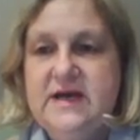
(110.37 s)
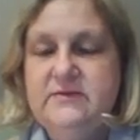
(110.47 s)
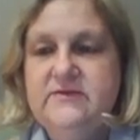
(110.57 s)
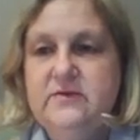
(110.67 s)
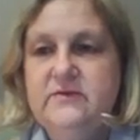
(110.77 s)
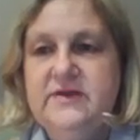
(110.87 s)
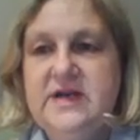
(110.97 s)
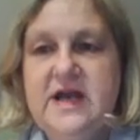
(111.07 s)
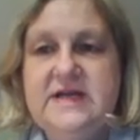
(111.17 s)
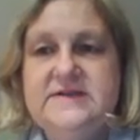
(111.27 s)
We've got the
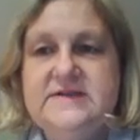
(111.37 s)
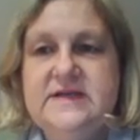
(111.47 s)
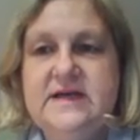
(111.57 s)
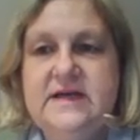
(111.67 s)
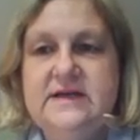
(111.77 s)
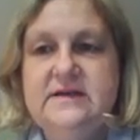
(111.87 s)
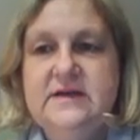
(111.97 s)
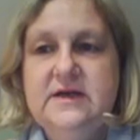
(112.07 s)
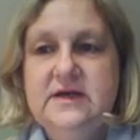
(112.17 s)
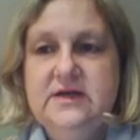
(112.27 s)
less than,
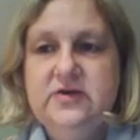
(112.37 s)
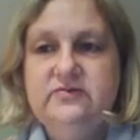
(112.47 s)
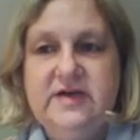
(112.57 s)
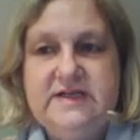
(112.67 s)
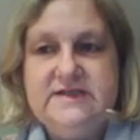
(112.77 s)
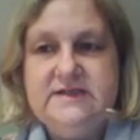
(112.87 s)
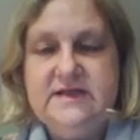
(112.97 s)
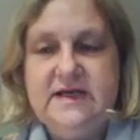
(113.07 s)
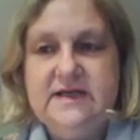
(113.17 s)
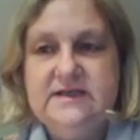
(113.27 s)
greater
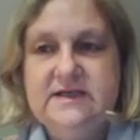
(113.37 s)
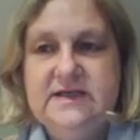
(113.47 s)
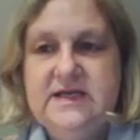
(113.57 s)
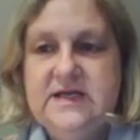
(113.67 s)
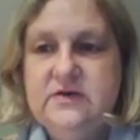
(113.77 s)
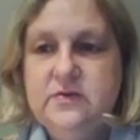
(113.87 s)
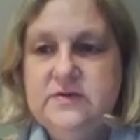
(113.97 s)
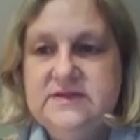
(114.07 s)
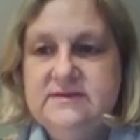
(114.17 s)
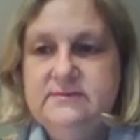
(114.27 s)
than and equal
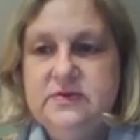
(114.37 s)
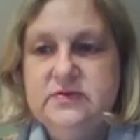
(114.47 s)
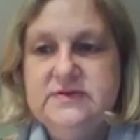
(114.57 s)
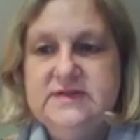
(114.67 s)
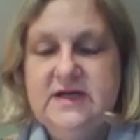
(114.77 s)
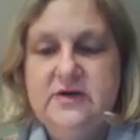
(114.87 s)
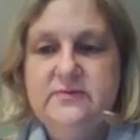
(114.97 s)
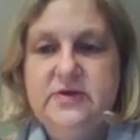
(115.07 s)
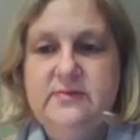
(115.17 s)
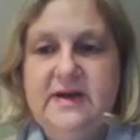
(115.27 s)
symbols to
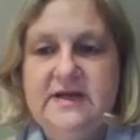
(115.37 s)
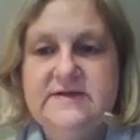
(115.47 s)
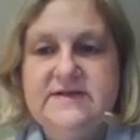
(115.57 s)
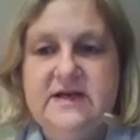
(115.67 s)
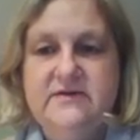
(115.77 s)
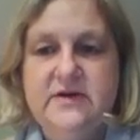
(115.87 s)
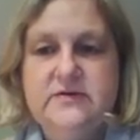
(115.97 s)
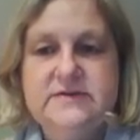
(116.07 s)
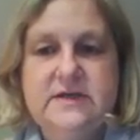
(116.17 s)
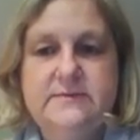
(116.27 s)
help you balance out those
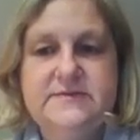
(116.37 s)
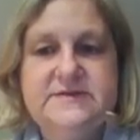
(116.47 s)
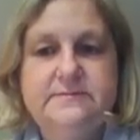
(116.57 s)
sums.